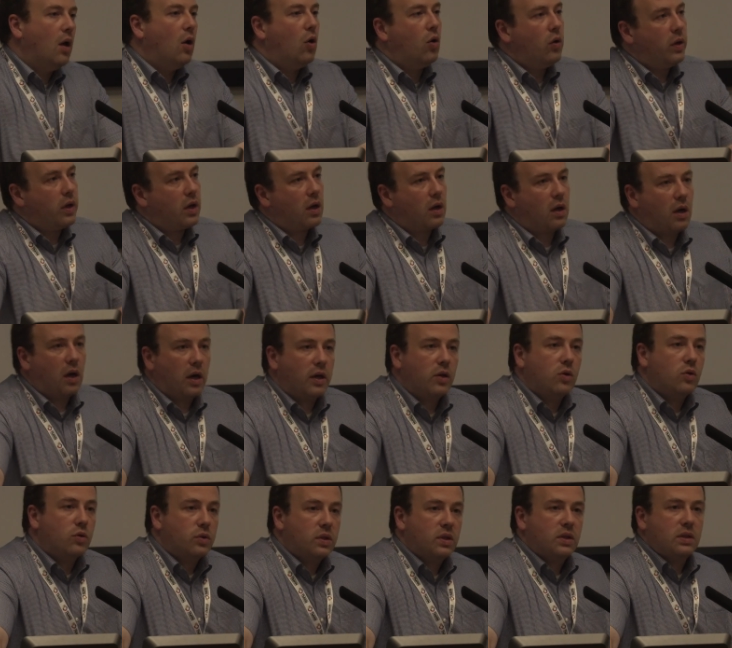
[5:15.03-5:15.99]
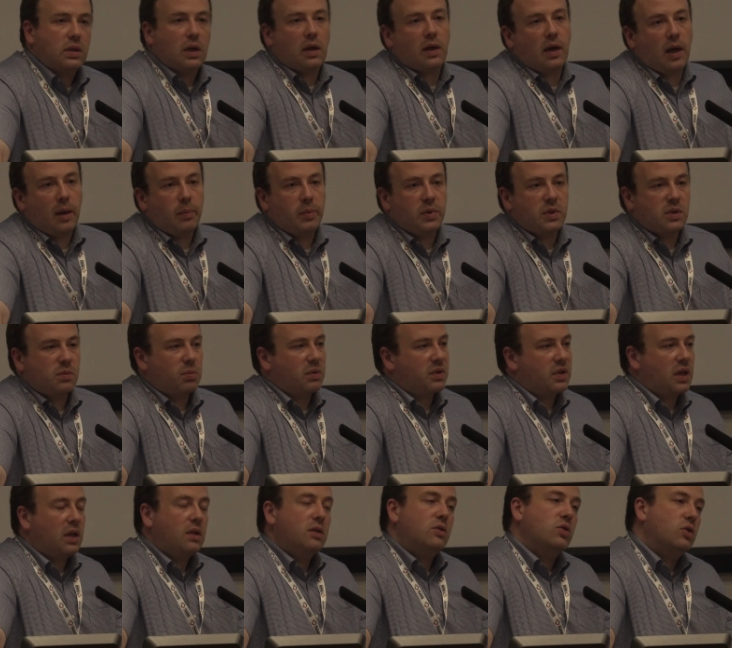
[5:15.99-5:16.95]
oh yeah, I noticed that happened,
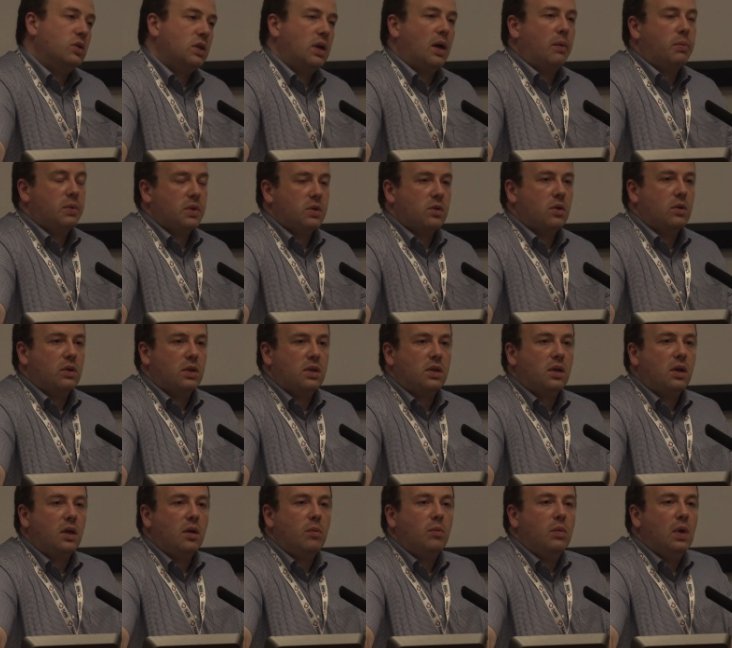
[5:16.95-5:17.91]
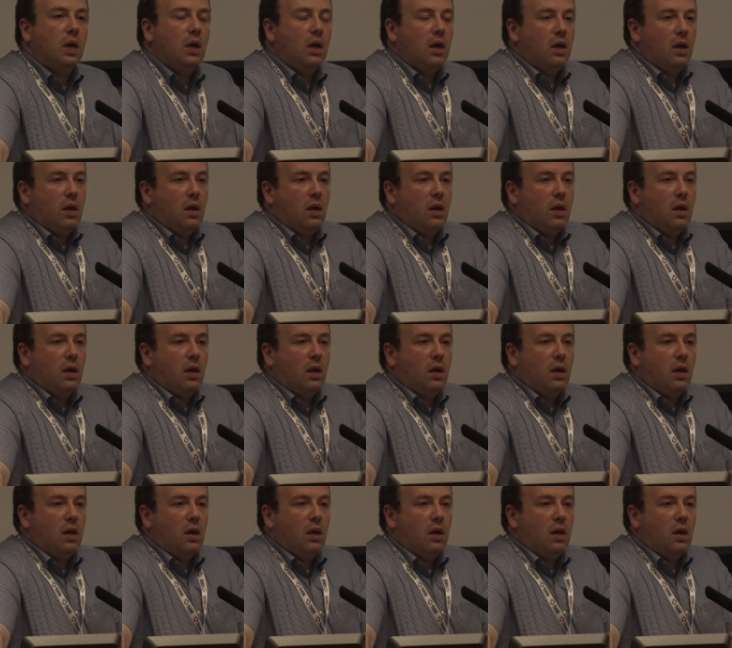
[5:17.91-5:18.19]
but that just happens all the time.